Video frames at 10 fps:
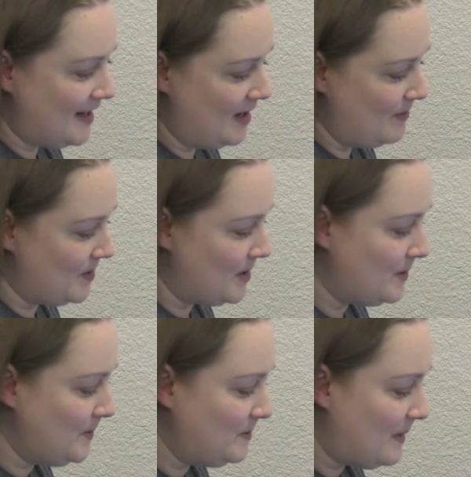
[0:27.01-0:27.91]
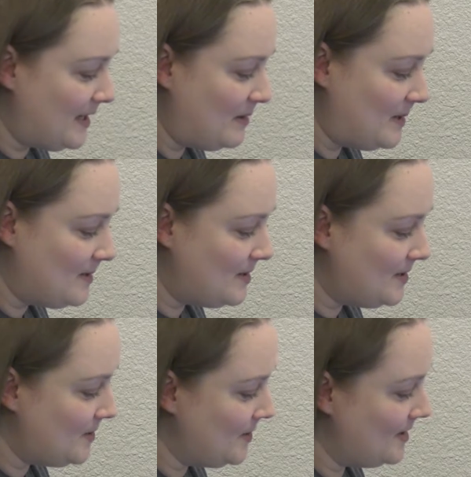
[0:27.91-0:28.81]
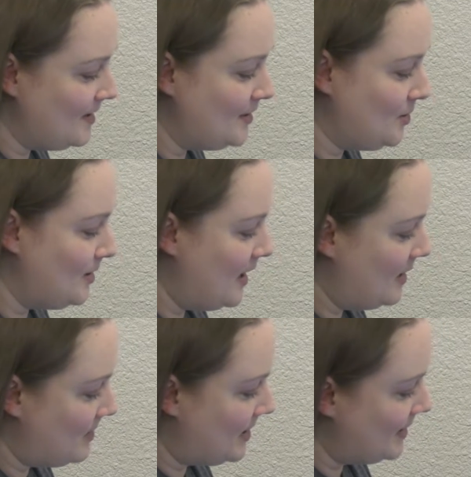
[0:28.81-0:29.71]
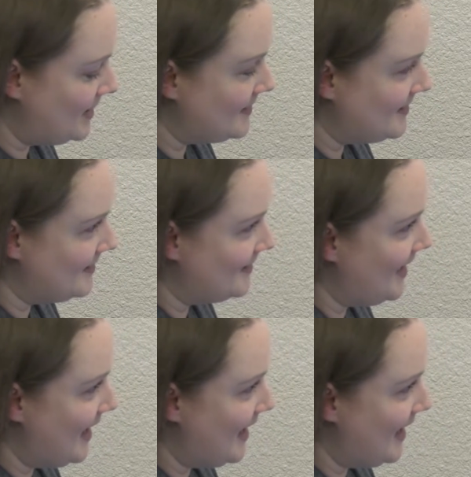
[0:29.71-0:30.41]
I'm your host, Becky Miller, Circulation and Marketing Assistant